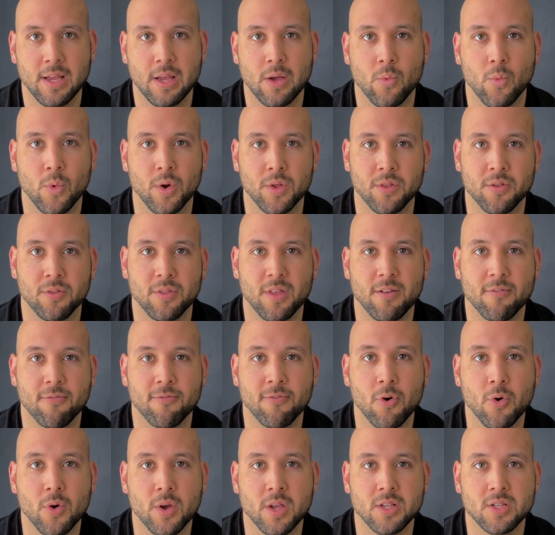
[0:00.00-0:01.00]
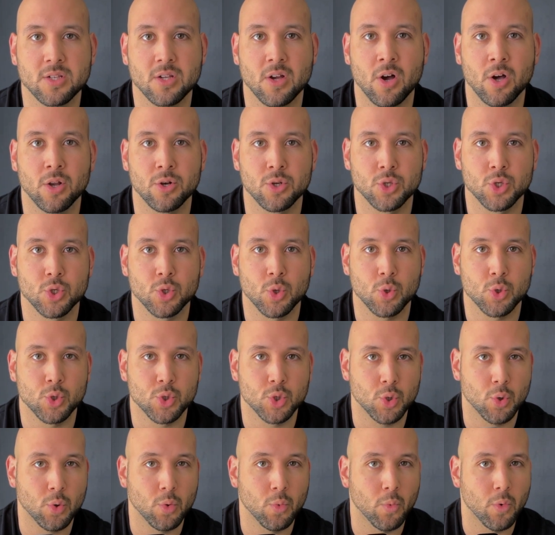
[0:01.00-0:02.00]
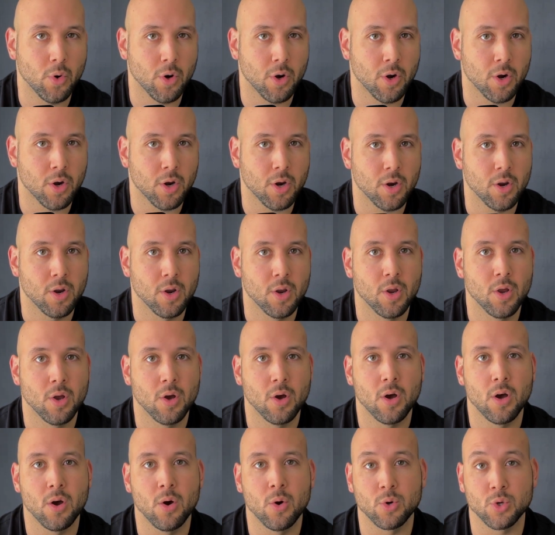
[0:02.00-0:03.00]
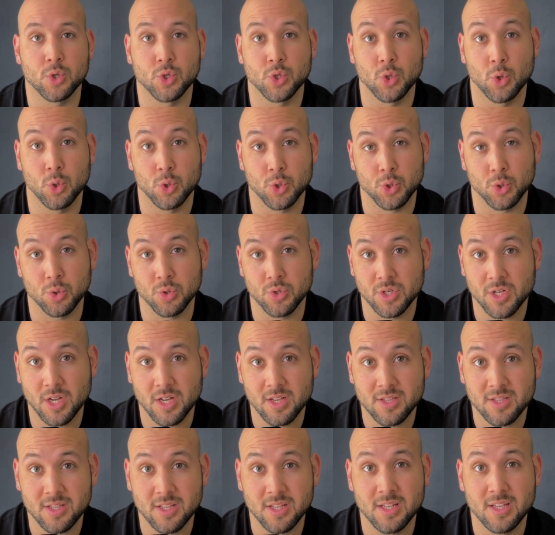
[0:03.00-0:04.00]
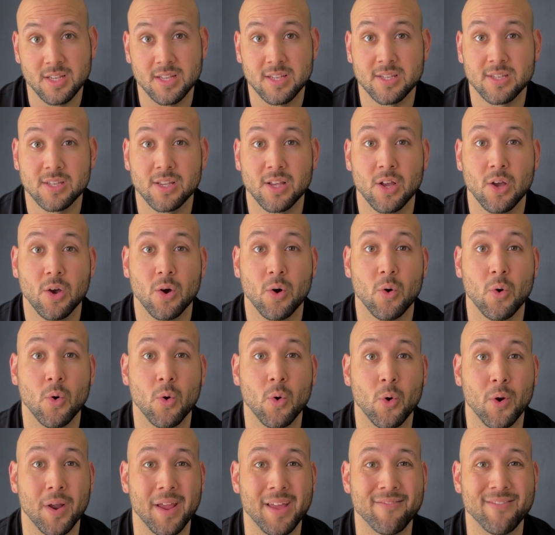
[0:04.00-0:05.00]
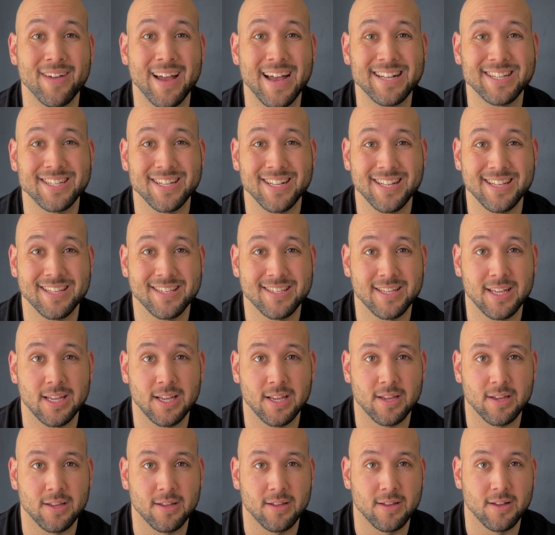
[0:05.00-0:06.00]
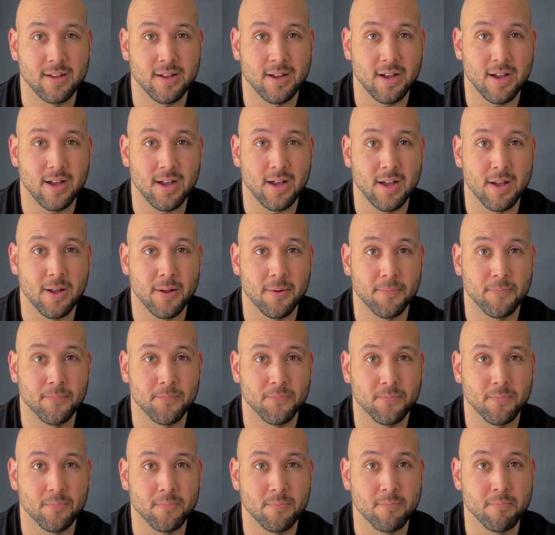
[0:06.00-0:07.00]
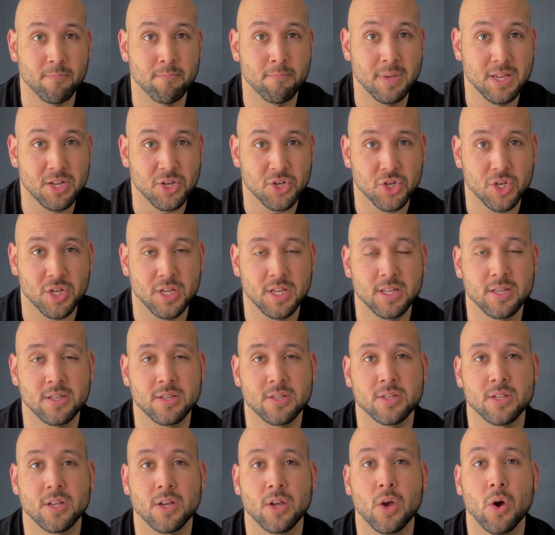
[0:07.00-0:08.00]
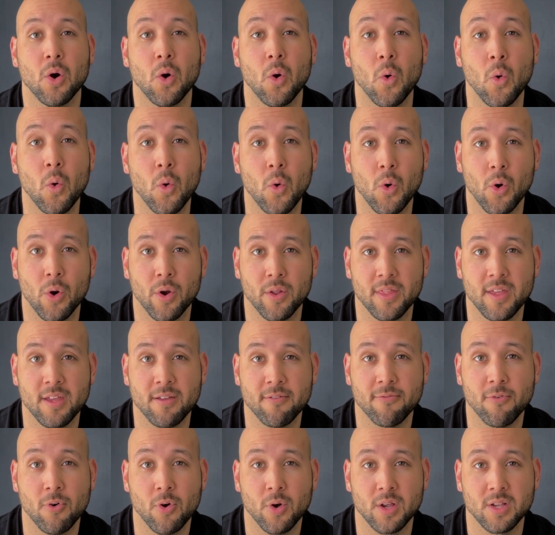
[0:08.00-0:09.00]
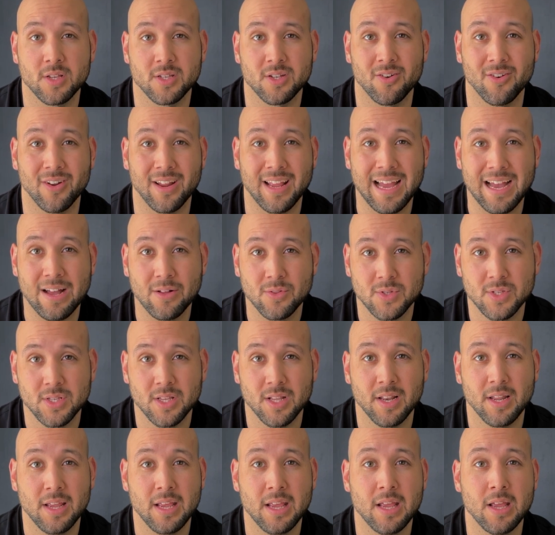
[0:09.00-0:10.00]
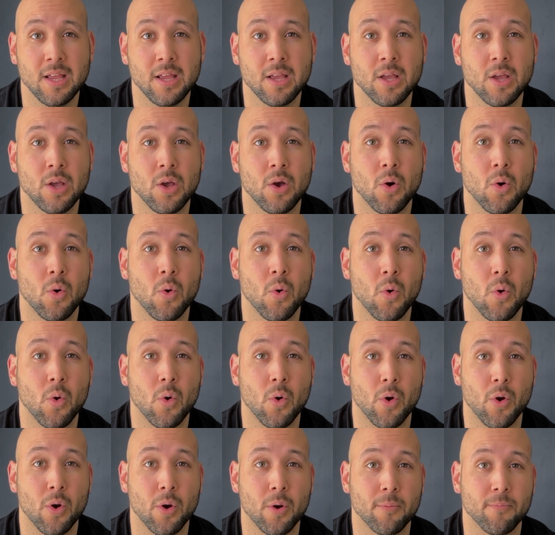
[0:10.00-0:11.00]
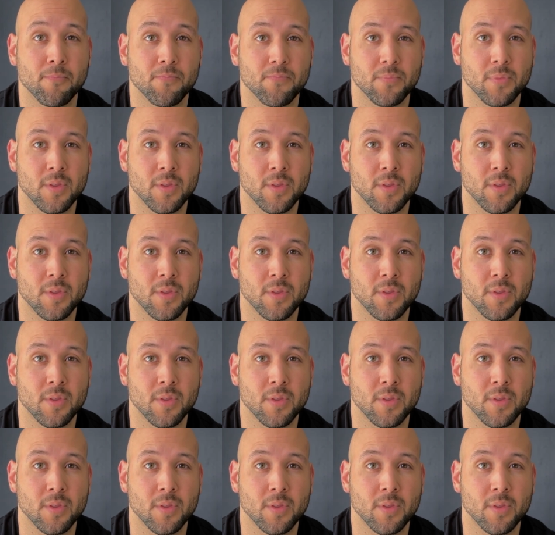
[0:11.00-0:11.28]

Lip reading: whether they focus on social work or social justice or evangelistic missions, or they focus on counseling or